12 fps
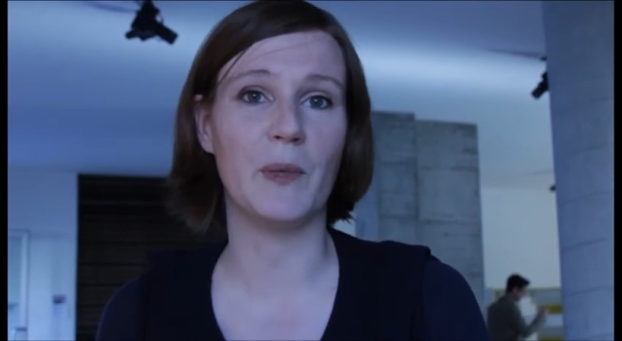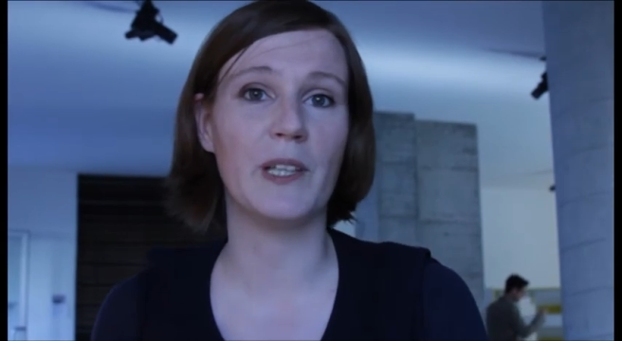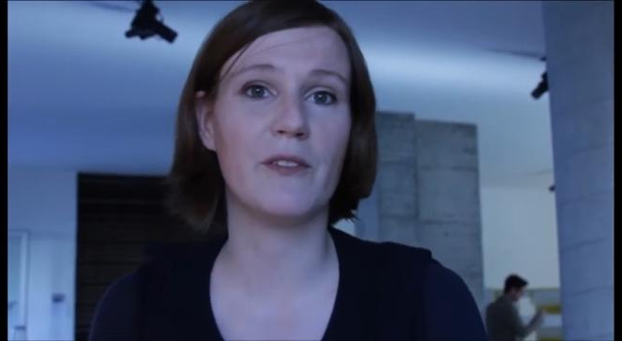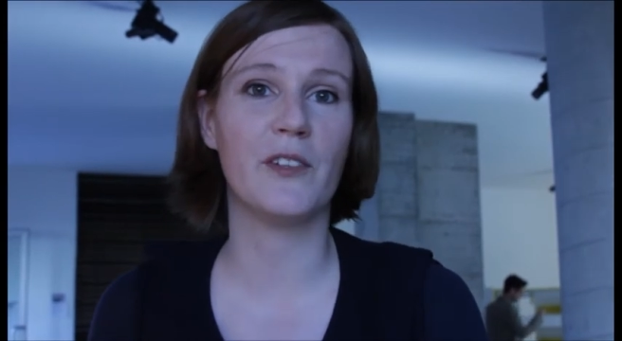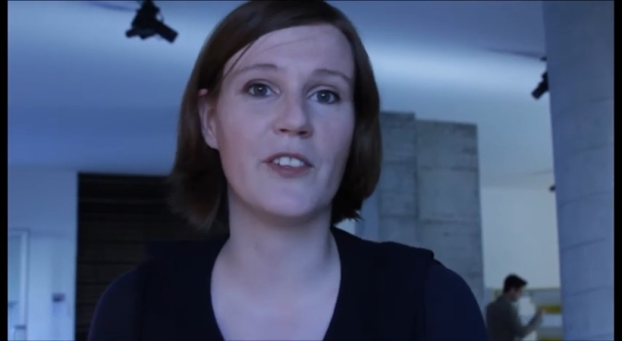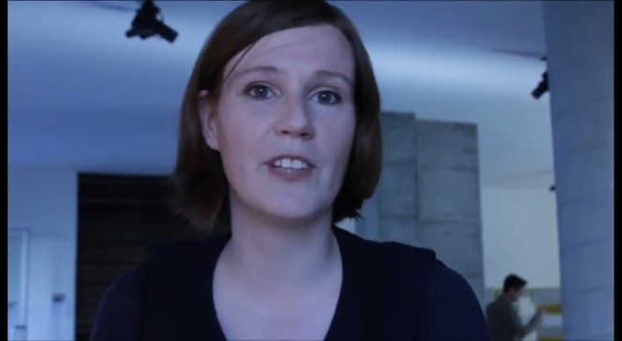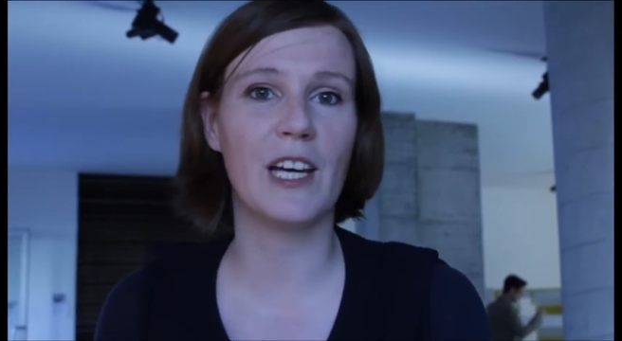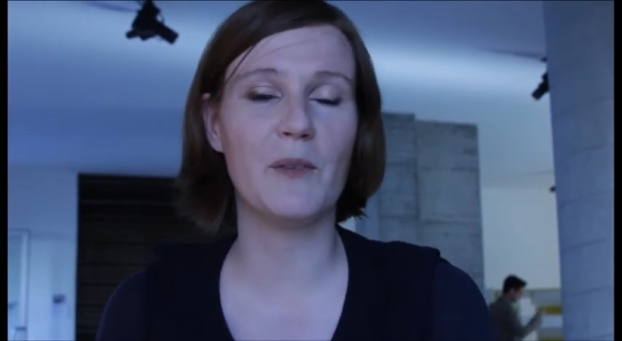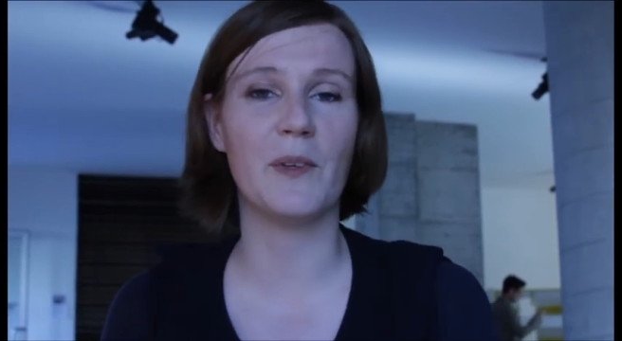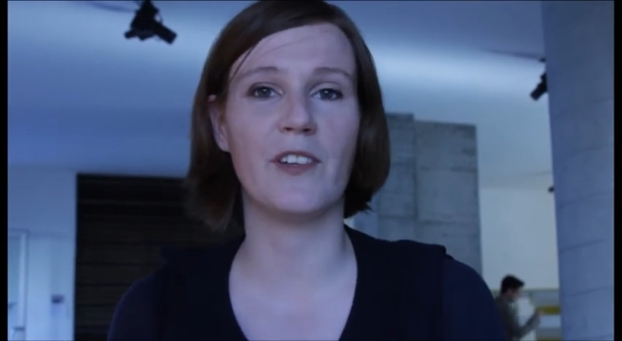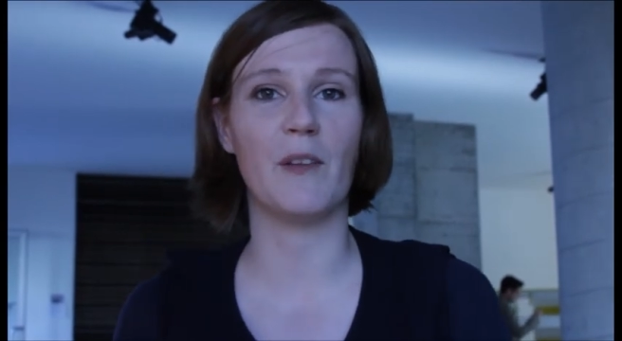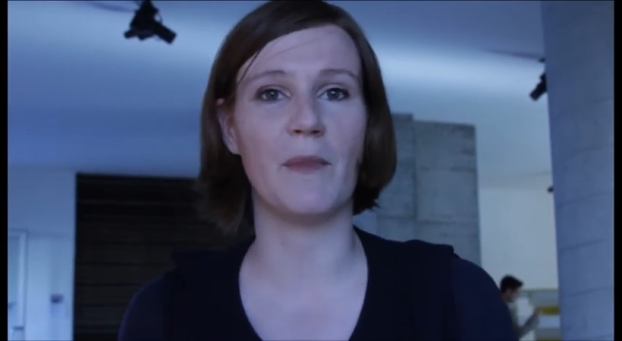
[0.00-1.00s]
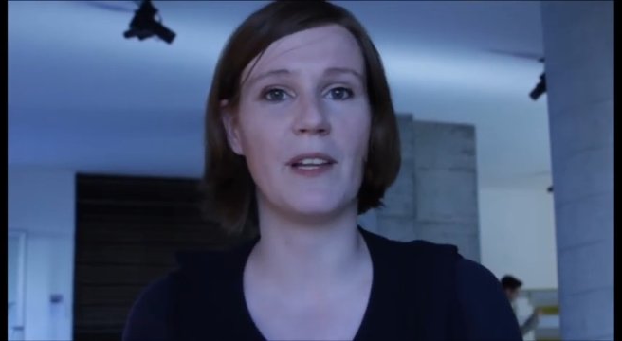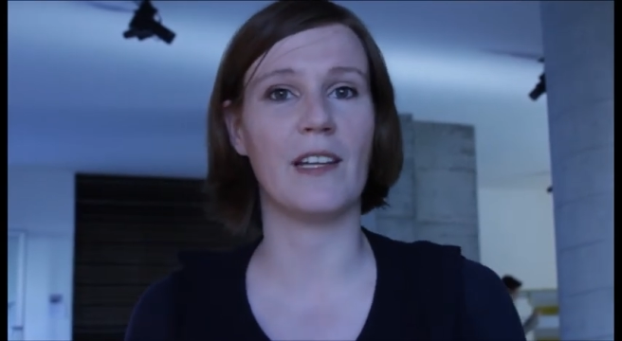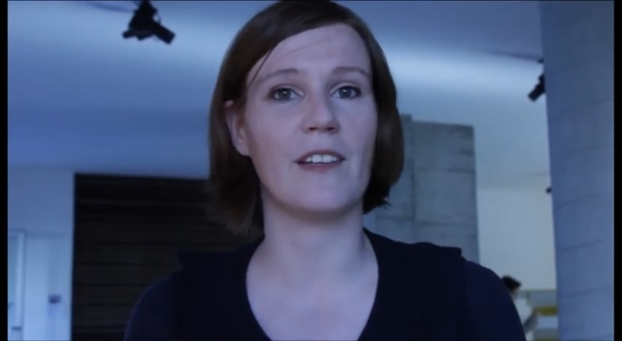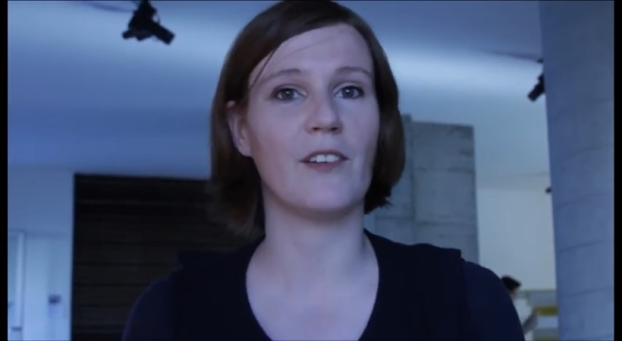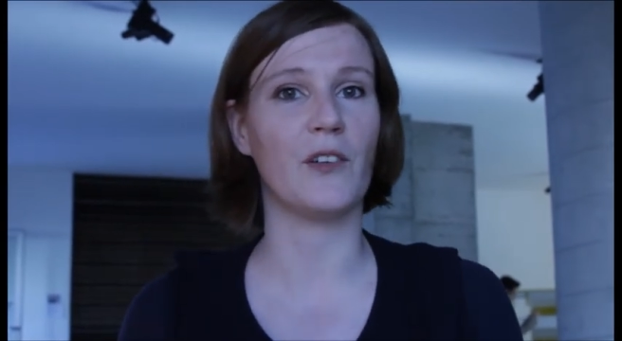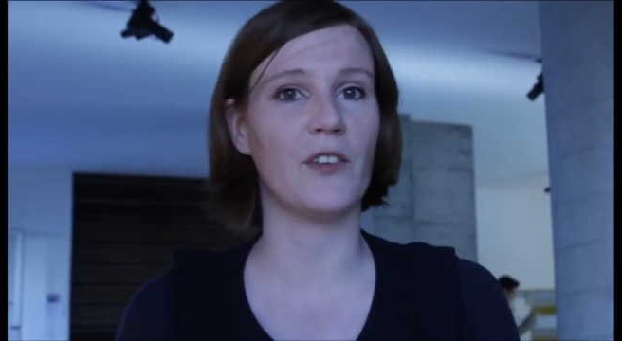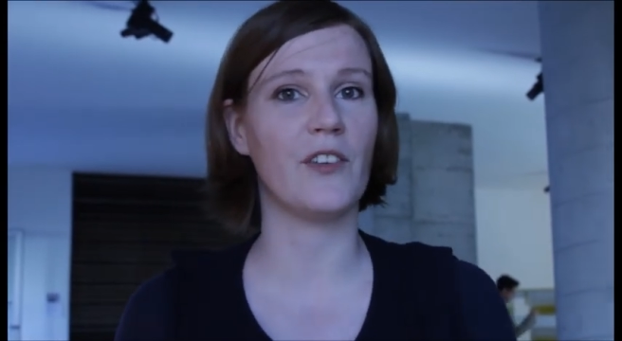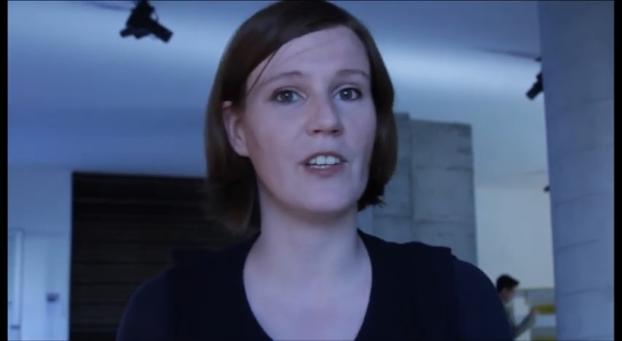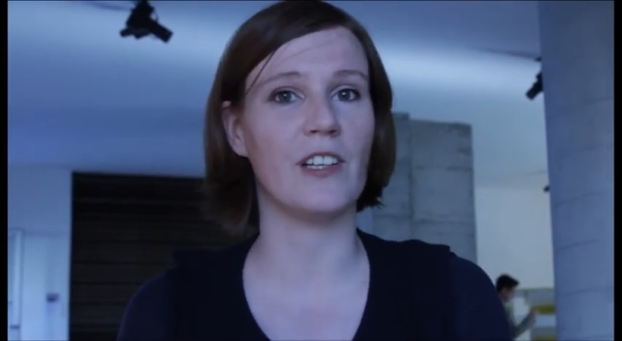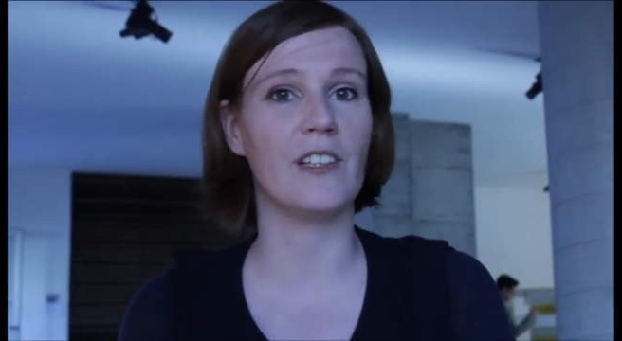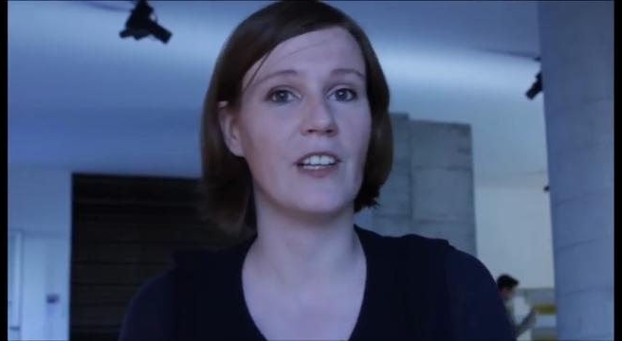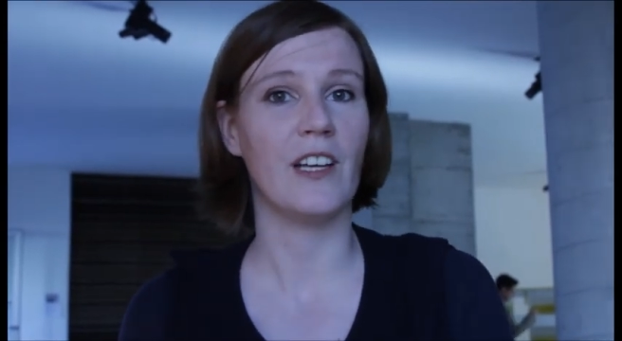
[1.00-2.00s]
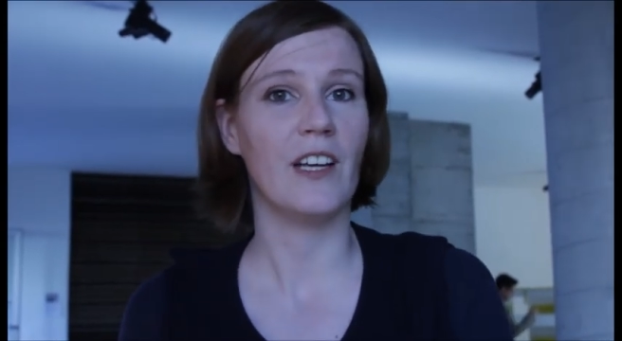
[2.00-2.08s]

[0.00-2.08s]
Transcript: But if you start with something that's considered